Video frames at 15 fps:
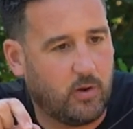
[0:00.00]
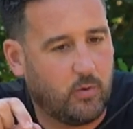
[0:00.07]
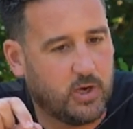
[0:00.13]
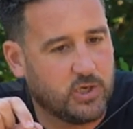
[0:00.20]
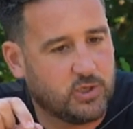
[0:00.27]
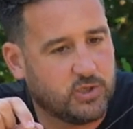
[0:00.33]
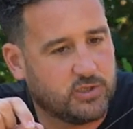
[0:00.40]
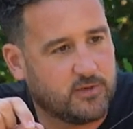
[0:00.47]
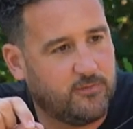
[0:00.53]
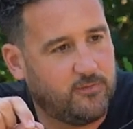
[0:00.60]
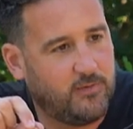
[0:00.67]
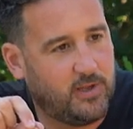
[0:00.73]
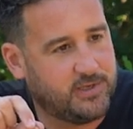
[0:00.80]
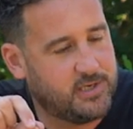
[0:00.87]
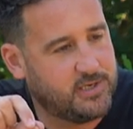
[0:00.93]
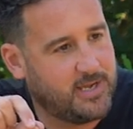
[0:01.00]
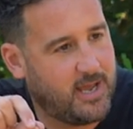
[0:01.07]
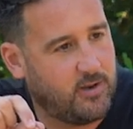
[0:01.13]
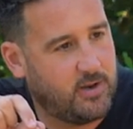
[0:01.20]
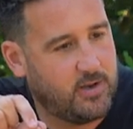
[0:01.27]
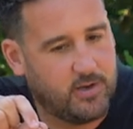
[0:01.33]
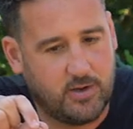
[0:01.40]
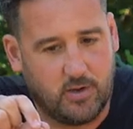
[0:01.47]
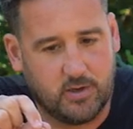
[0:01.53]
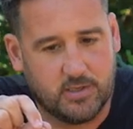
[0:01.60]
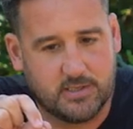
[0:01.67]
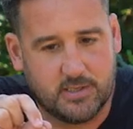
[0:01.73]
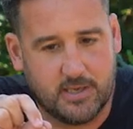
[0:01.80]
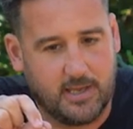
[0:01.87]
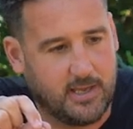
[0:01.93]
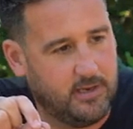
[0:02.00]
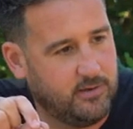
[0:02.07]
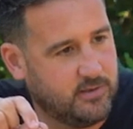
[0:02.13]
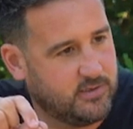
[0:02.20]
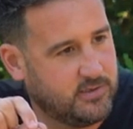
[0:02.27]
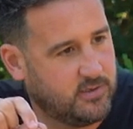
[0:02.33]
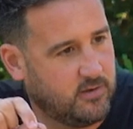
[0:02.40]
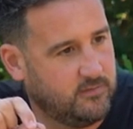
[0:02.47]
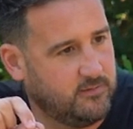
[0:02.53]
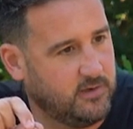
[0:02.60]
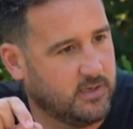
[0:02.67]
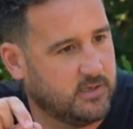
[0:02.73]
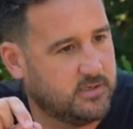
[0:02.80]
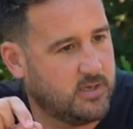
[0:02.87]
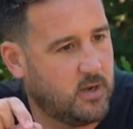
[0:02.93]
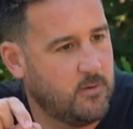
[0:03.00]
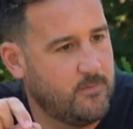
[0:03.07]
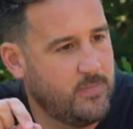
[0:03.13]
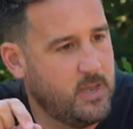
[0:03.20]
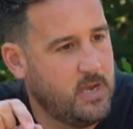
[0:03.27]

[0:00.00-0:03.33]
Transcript: I want it just to flutter down nice and softly. So